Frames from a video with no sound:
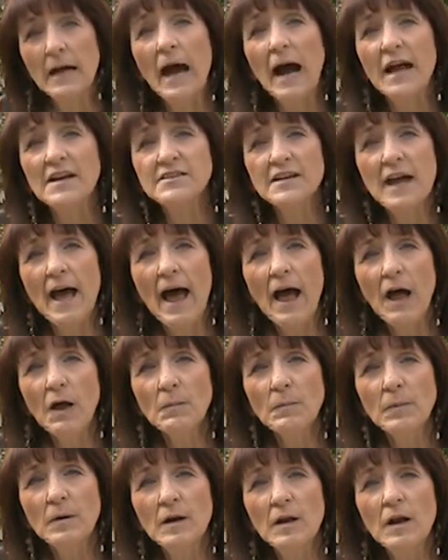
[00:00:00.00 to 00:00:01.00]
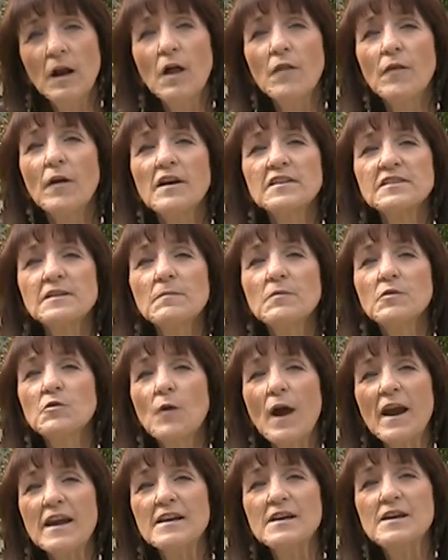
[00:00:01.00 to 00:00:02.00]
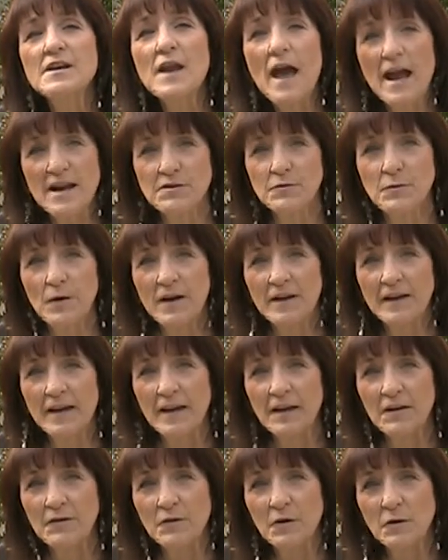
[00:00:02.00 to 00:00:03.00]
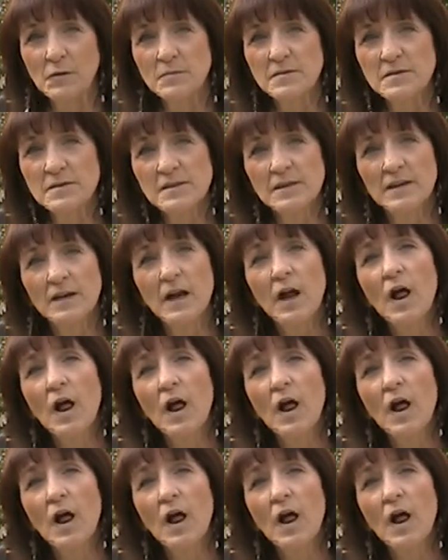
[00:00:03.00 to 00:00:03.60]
And to help, there are some great networking groups.